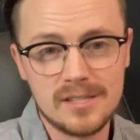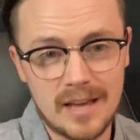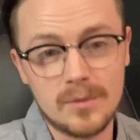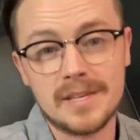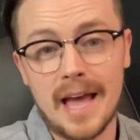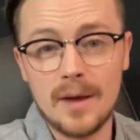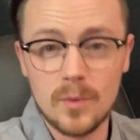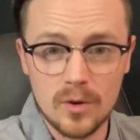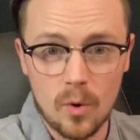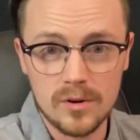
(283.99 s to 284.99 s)
That was
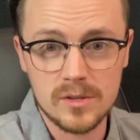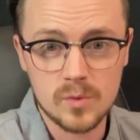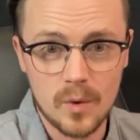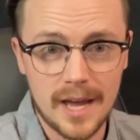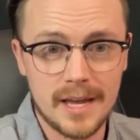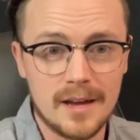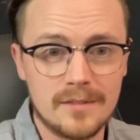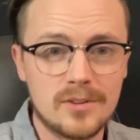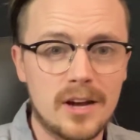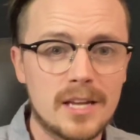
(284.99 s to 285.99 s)
Edwin Gordon's way of
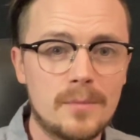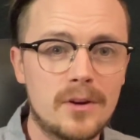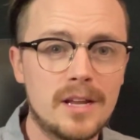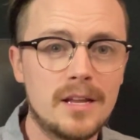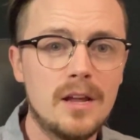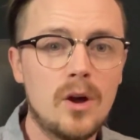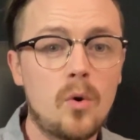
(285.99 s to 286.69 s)
talking about it.